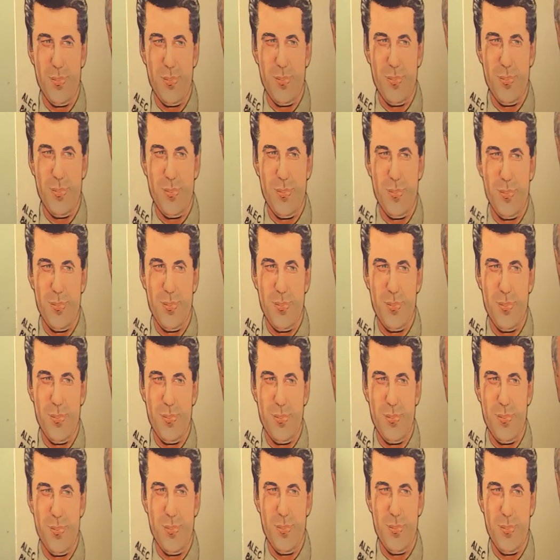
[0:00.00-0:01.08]

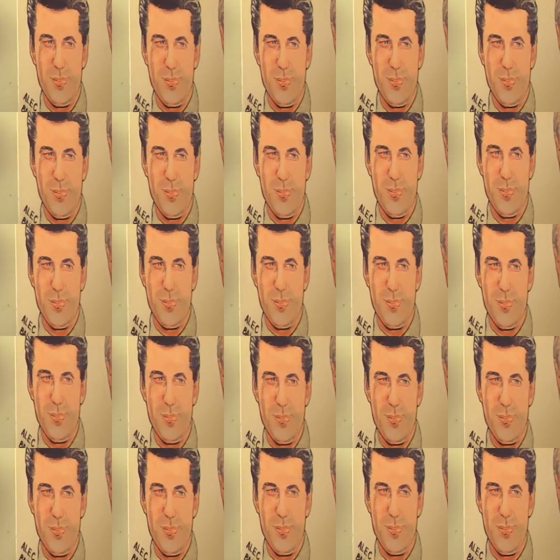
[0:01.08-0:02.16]

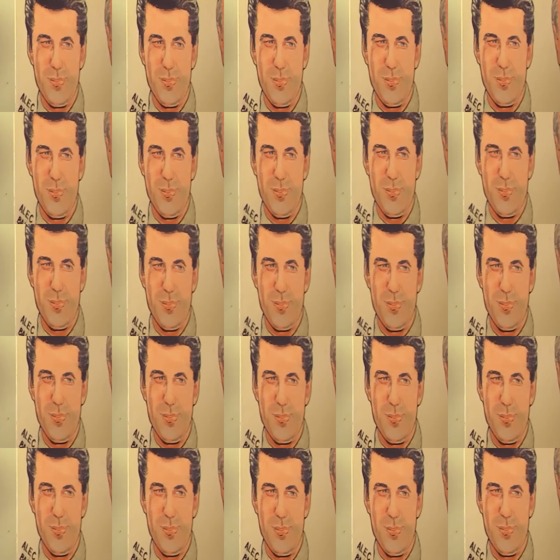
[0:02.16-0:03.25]

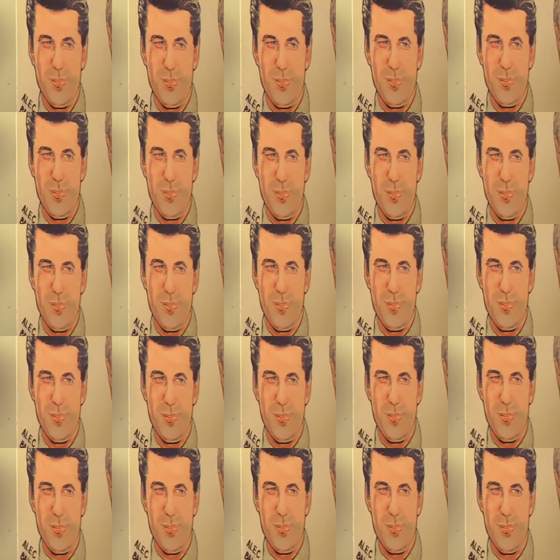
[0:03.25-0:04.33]

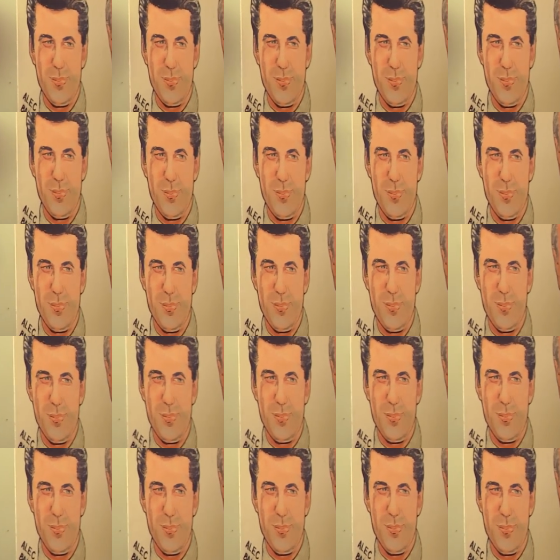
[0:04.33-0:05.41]

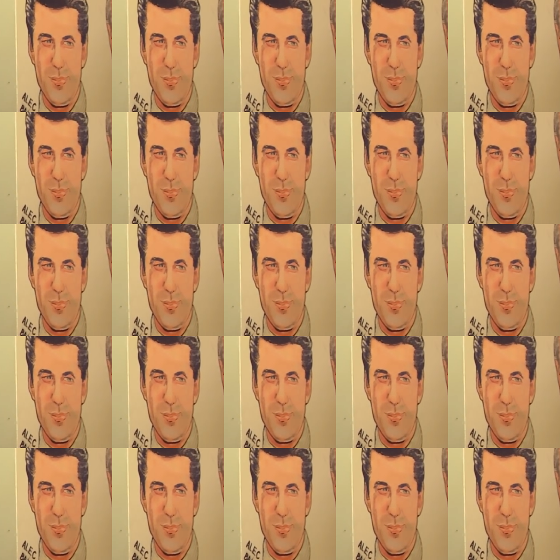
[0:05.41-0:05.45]
[no speech]